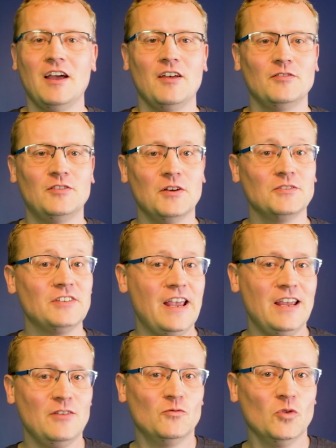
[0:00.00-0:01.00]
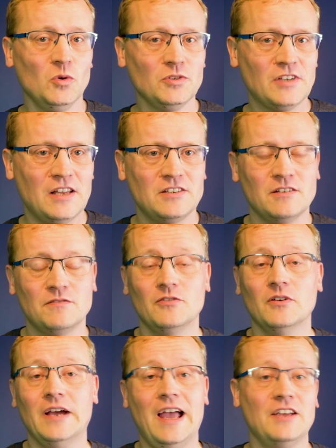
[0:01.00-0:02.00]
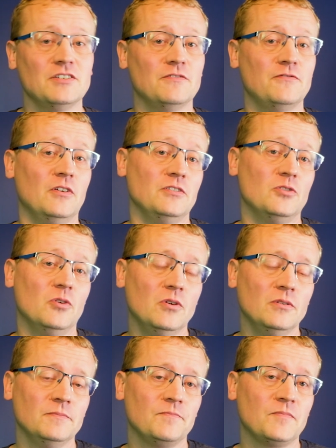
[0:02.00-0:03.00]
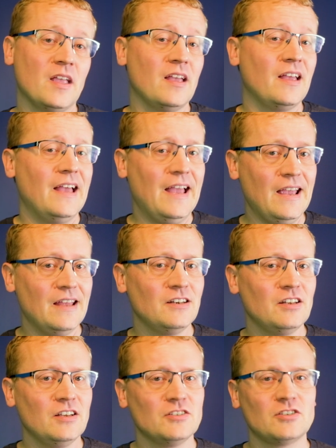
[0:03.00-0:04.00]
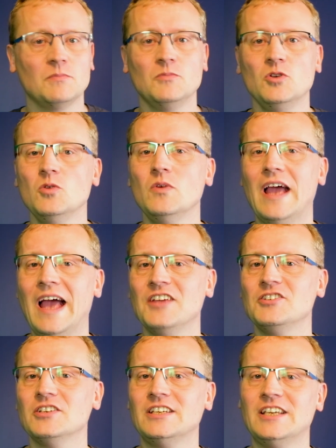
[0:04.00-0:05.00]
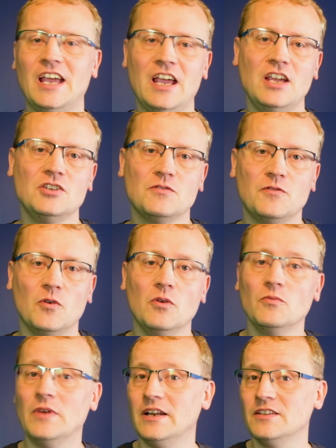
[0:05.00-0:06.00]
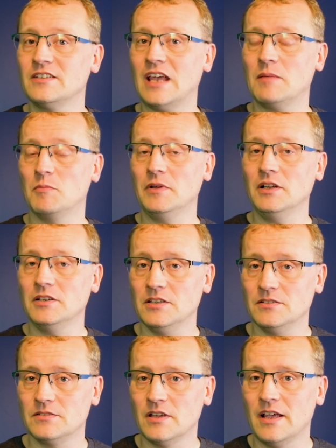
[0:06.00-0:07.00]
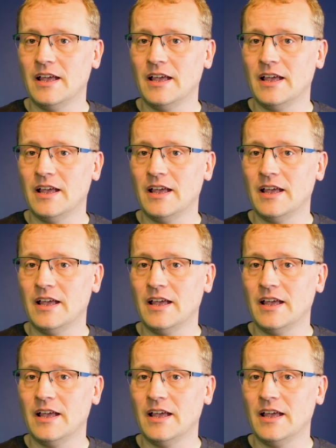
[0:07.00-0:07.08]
There's a rules engine for Azure Front Door and some new Azure Cache for Redis capabilities.